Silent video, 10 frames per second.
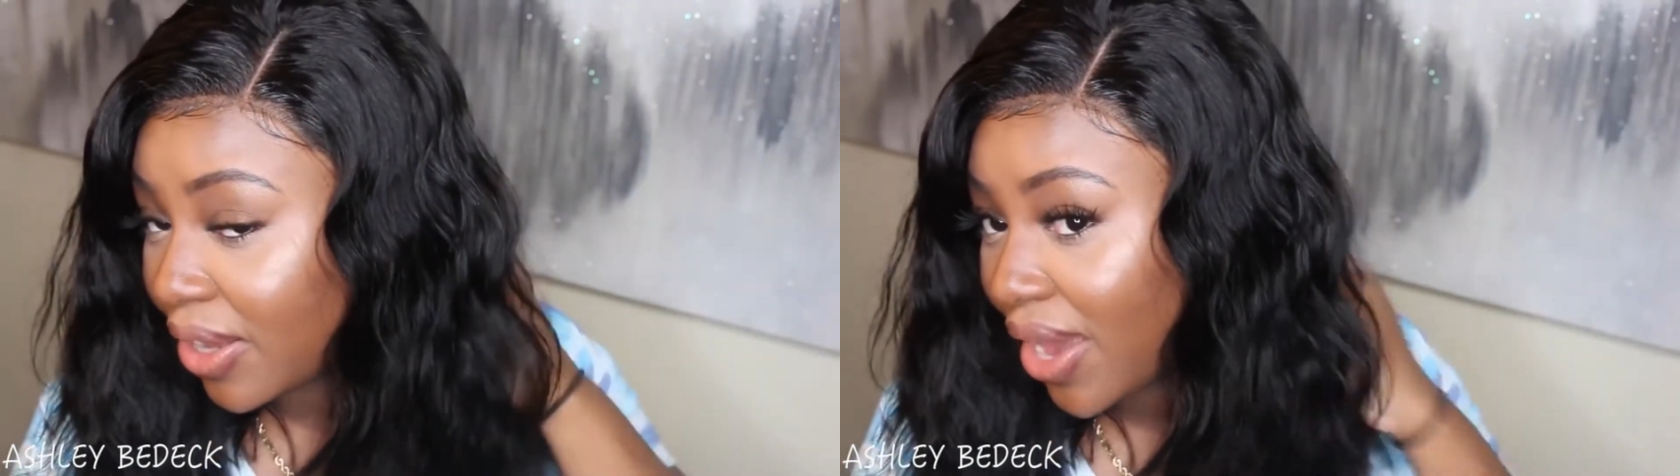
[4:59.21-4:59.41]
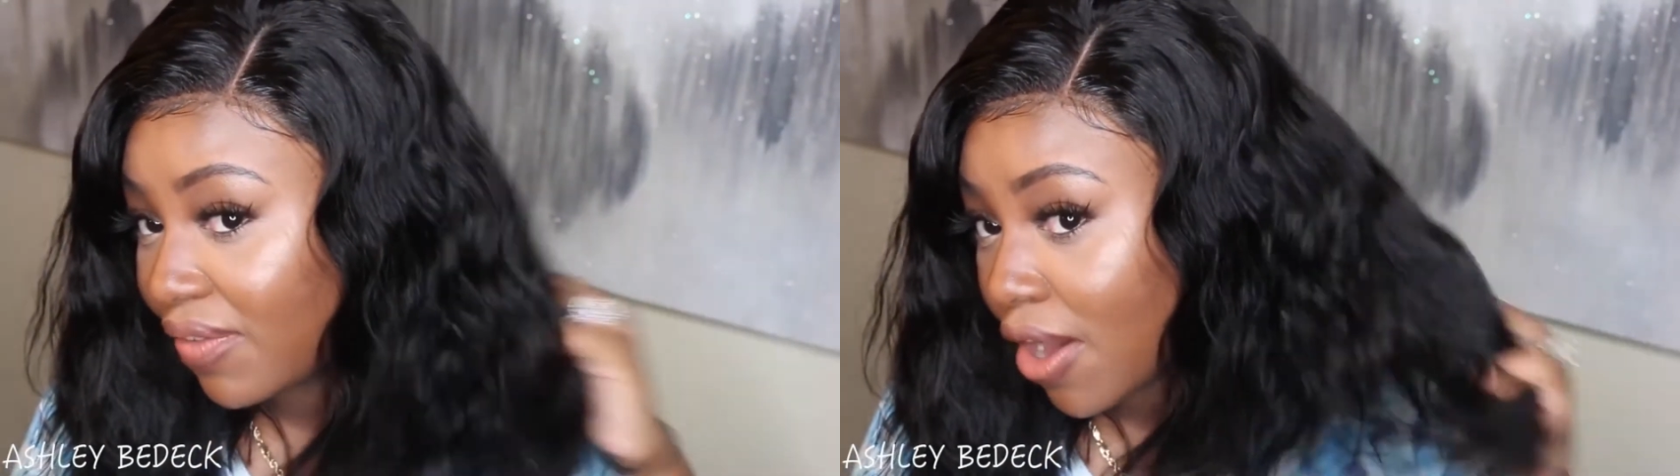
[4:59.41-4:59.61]

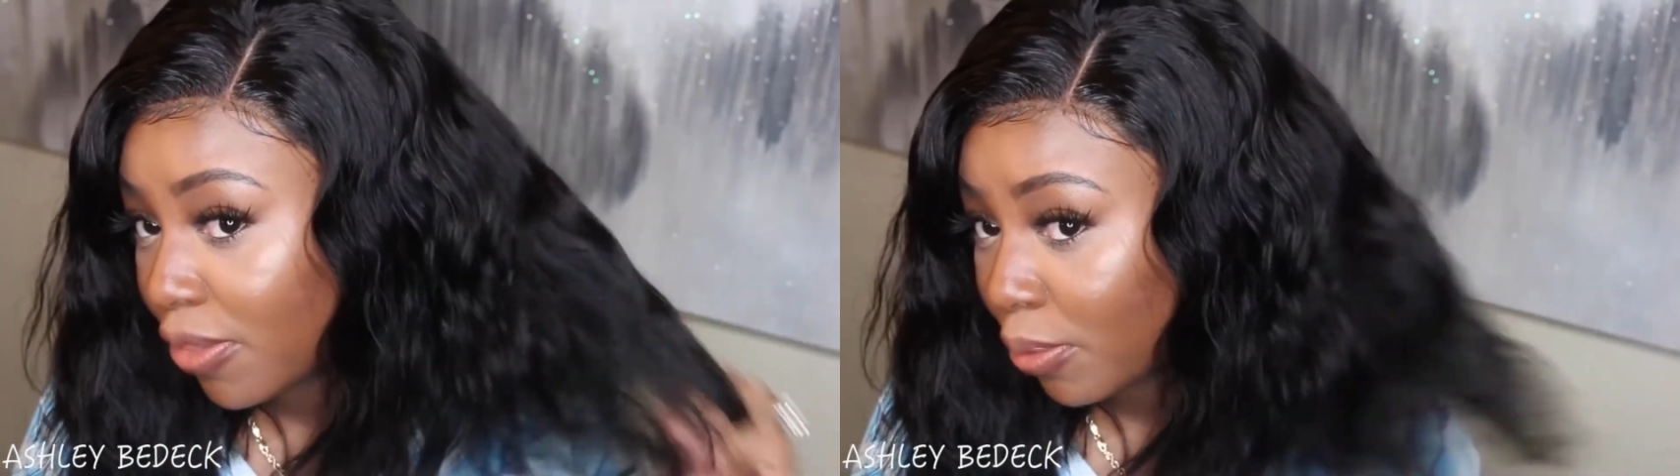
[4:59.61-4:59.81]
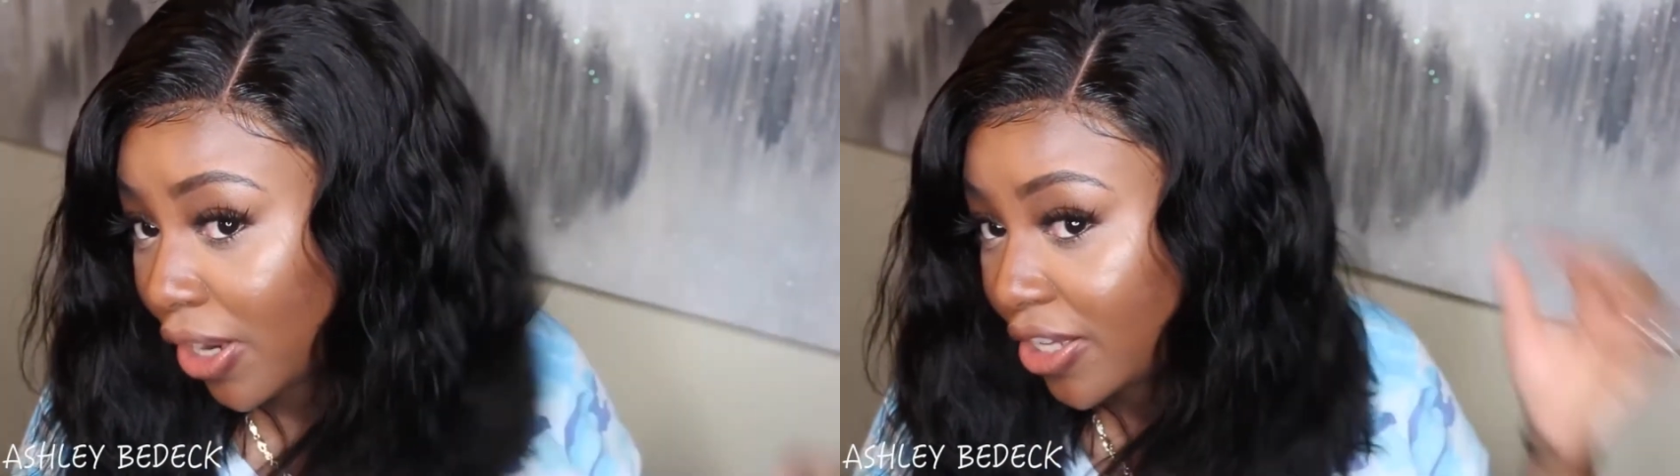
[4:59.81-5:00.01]
I have all
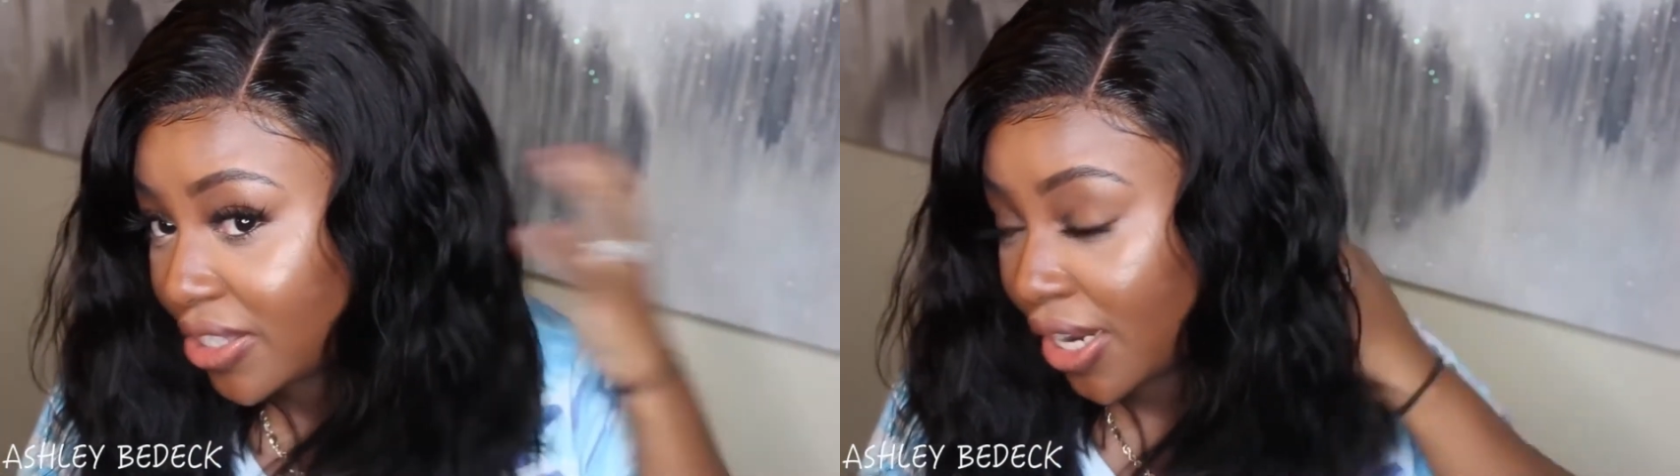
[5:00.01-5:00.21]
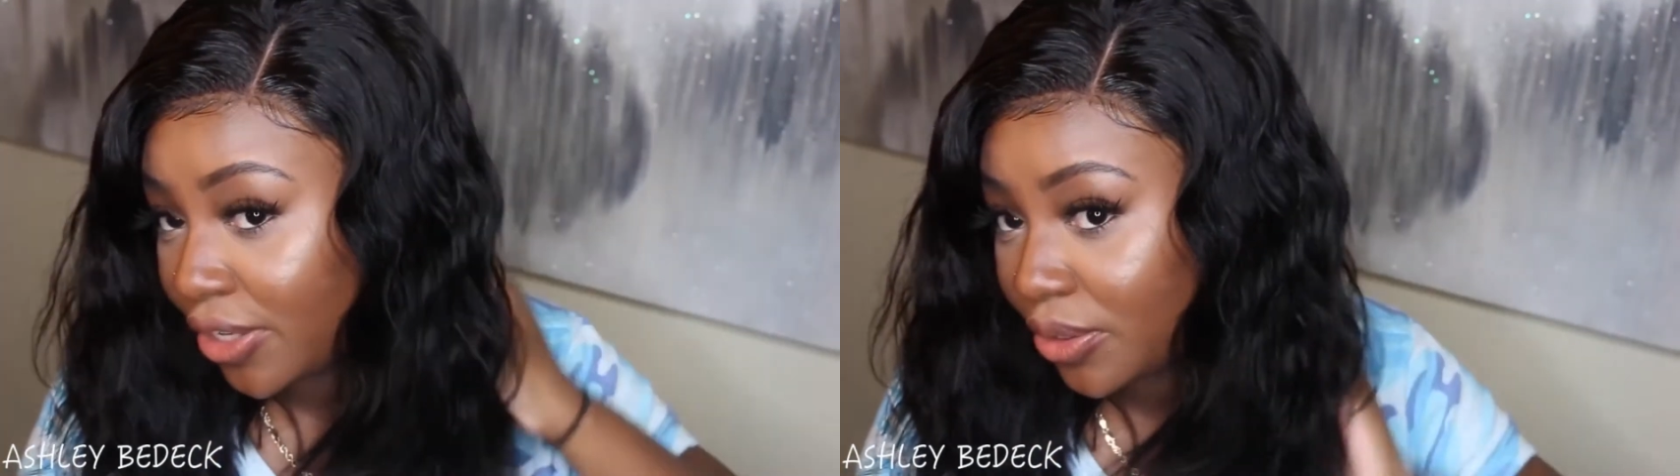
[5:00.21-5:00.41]
the products that I